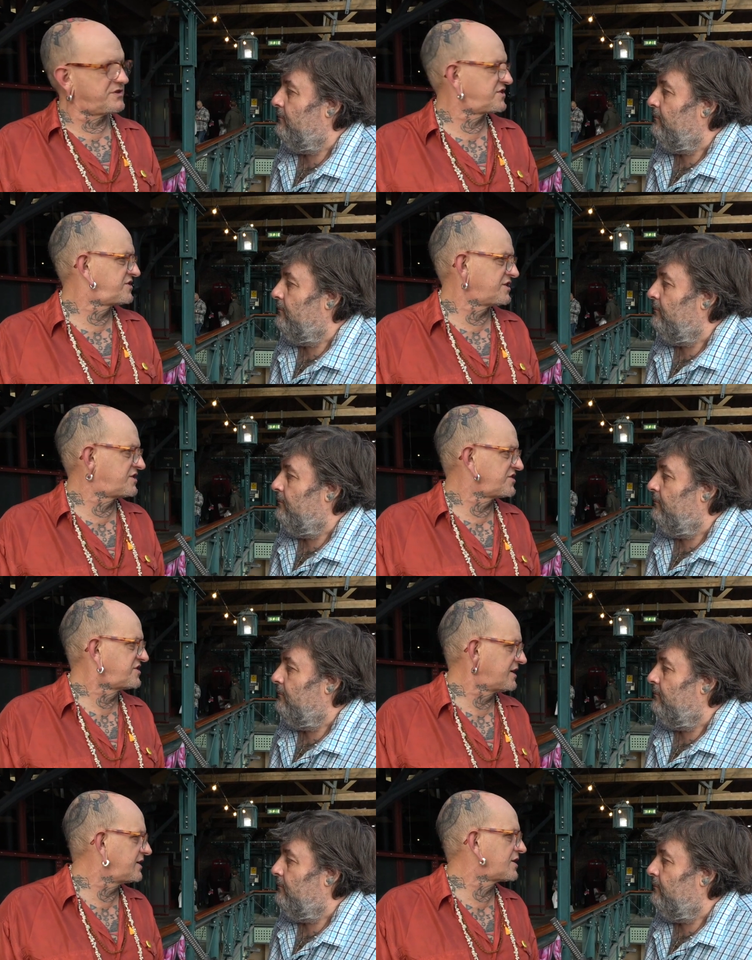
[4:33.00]
Speaker 1: and just, just
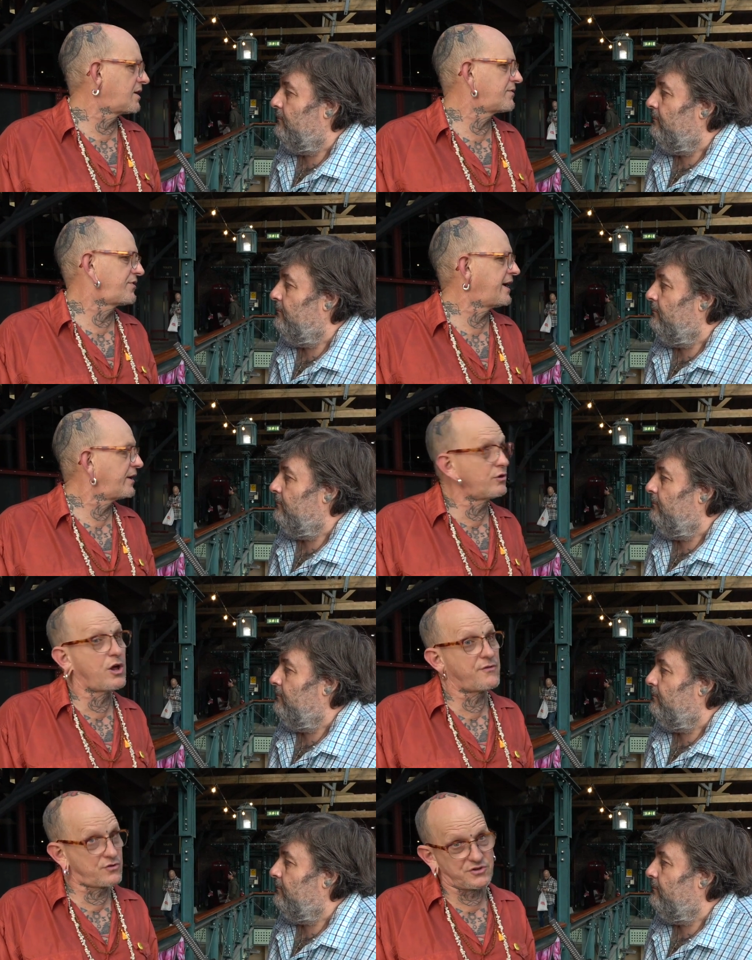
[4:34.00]
did his own thing.
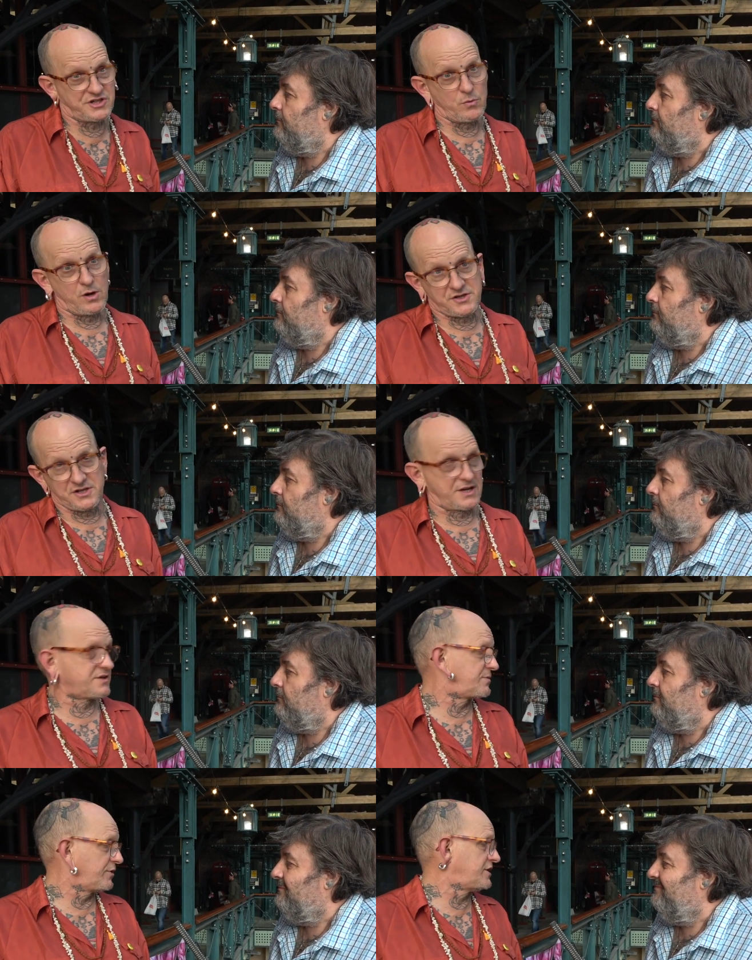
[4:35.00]
Although, of course, he was at
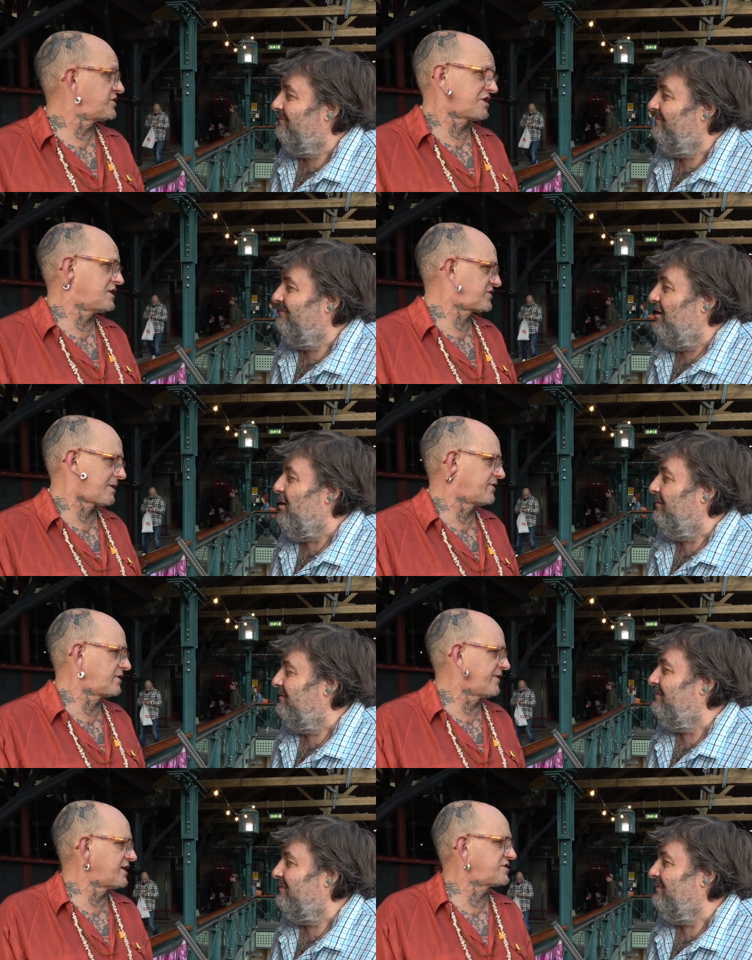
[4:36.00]
Dunstable. He's, he's yeah. coming to
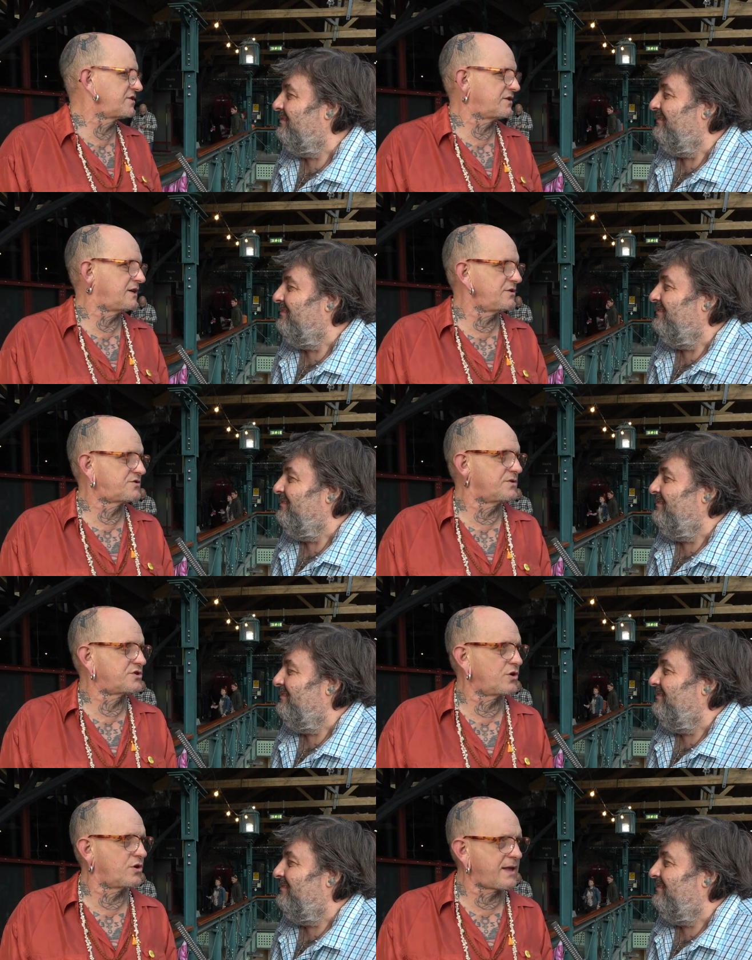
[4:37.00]
conventions and he used to
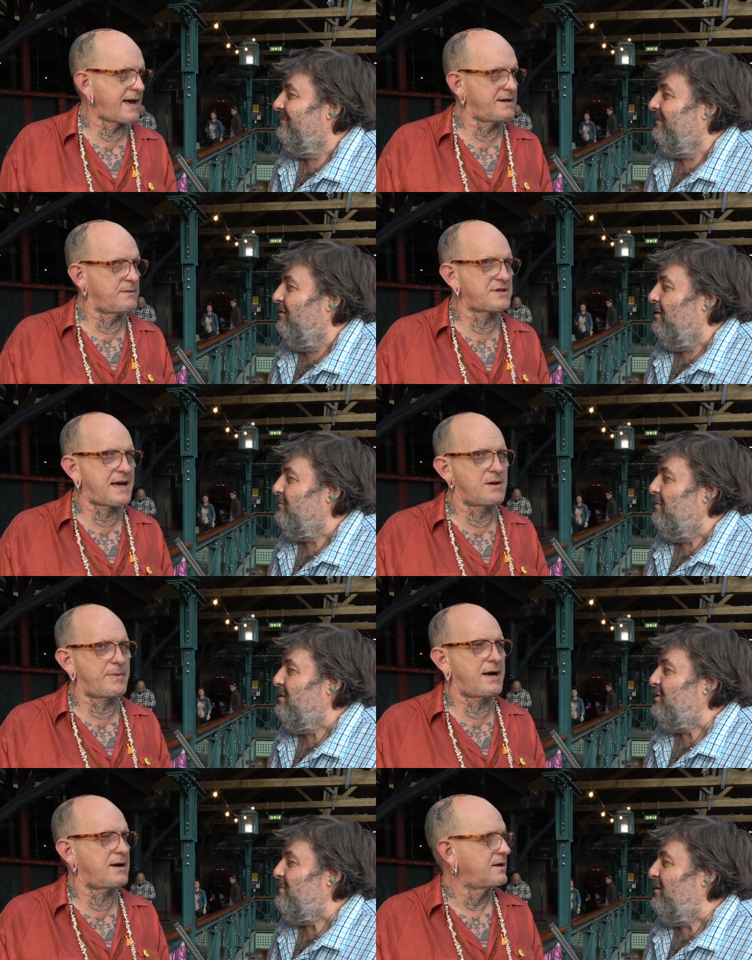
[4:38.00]
enjoy all that. And he was very
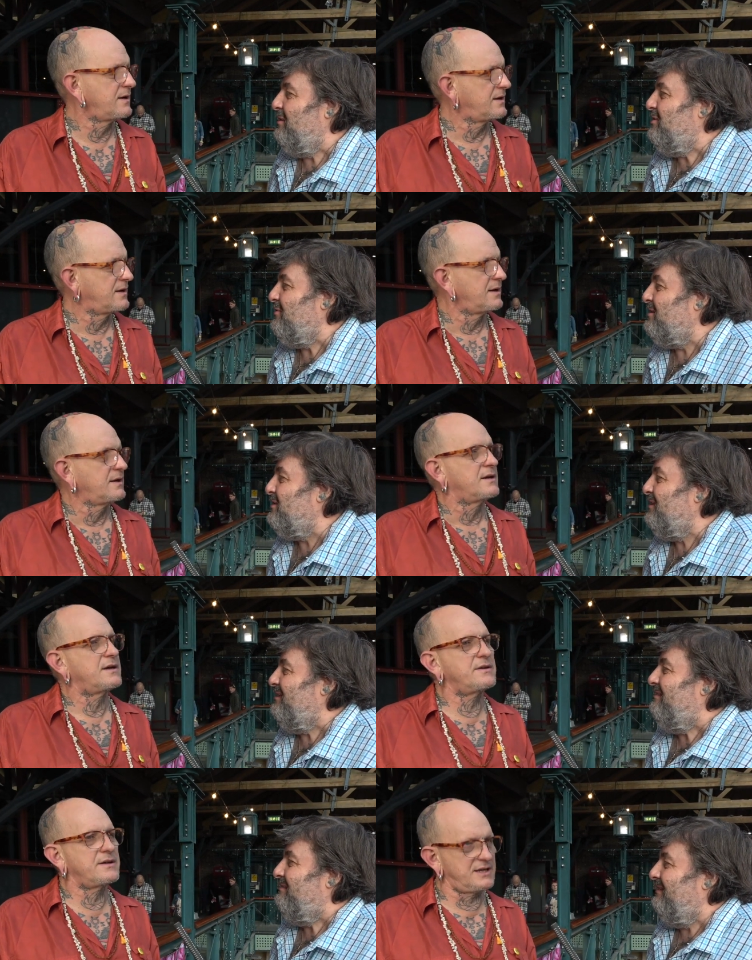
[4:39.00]
about.
Speaker 2: smartly dressed.
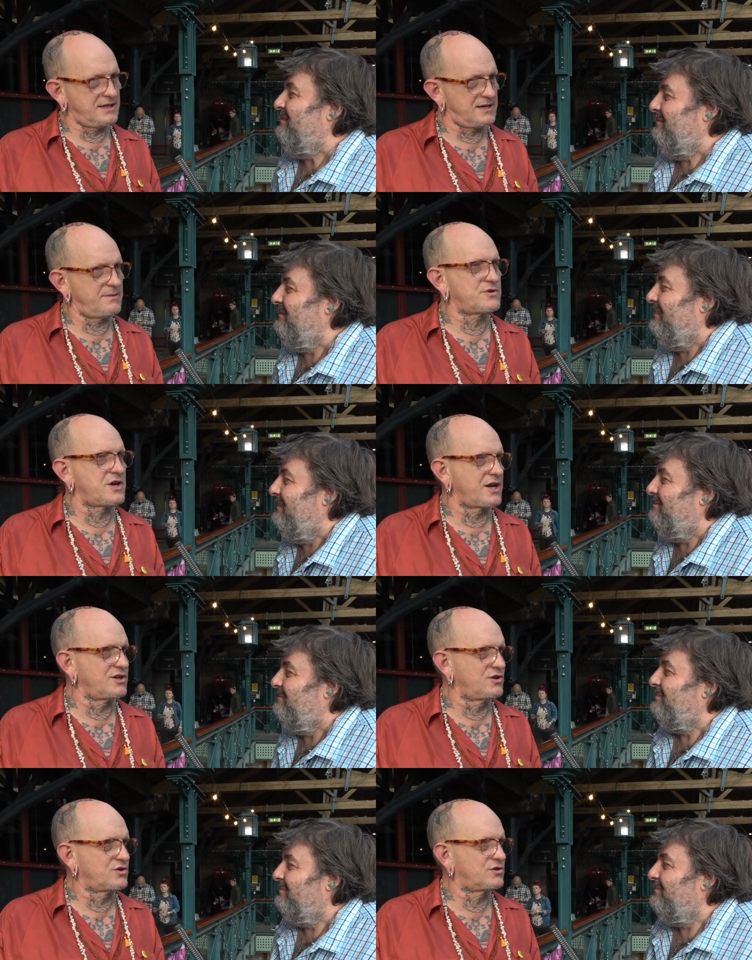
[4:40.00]
and, and He was an
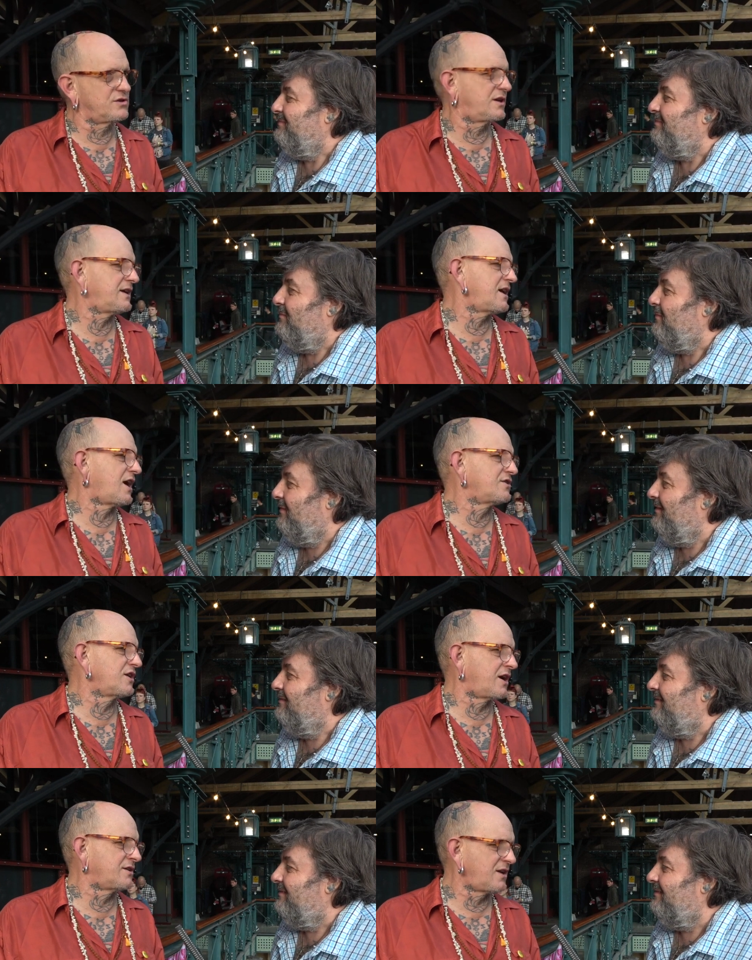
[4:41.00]
Speaker 1: unusual un,
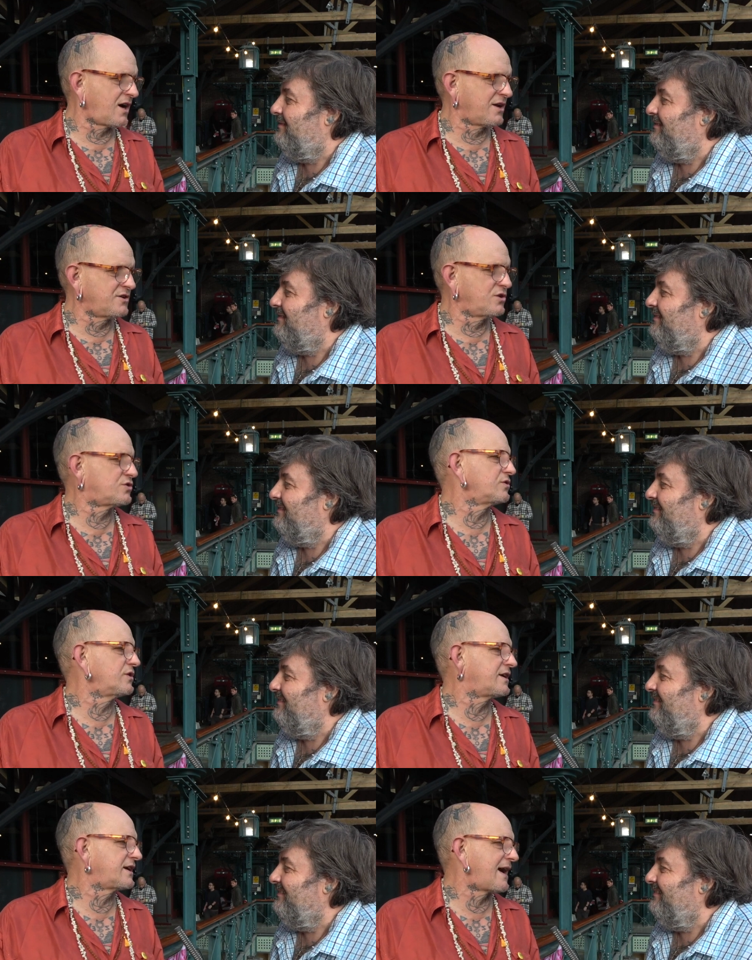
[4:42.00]
un, unusual
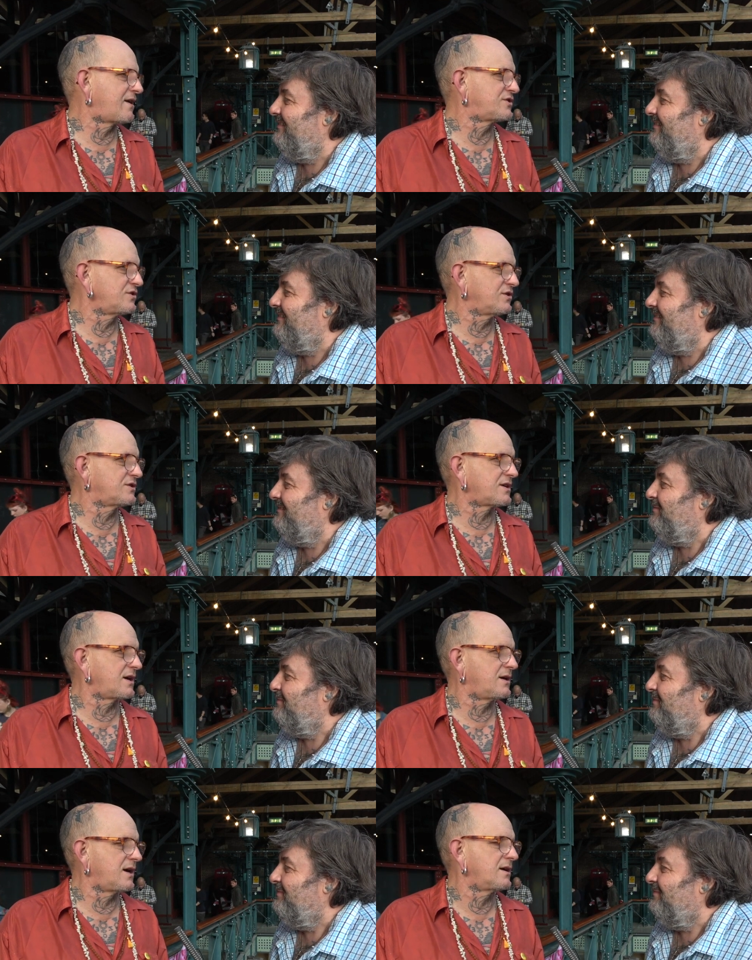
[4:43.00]
looking character, you could
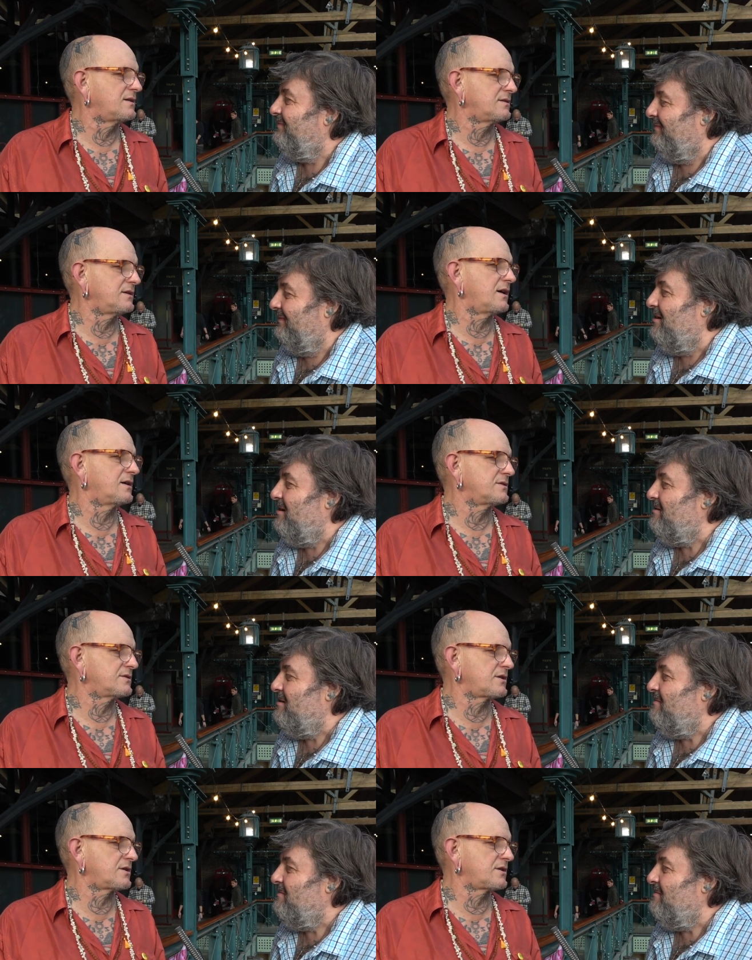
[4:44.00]
say, yeah. Yeah, yeah.